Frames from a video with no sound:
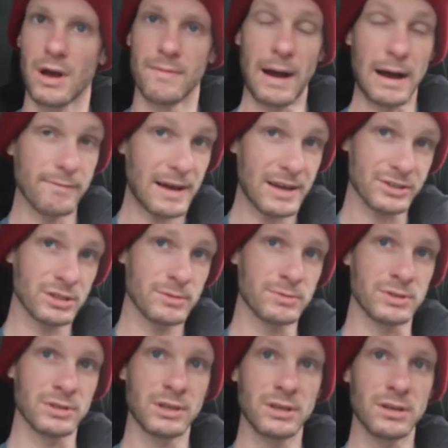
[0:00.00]
But I've asked them
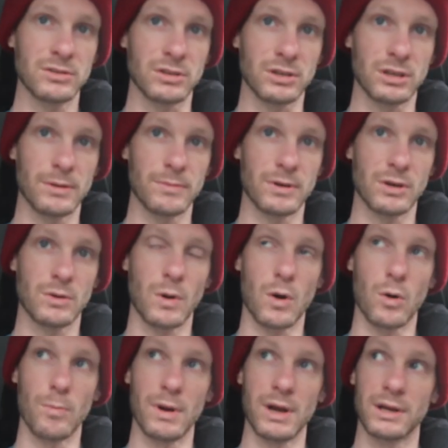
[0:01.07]
to give me,
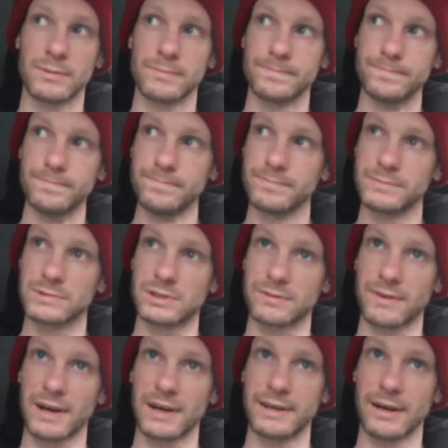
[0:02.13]
quote me, to
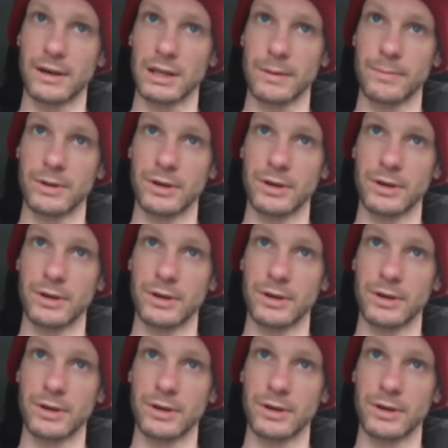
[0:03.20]
find out, let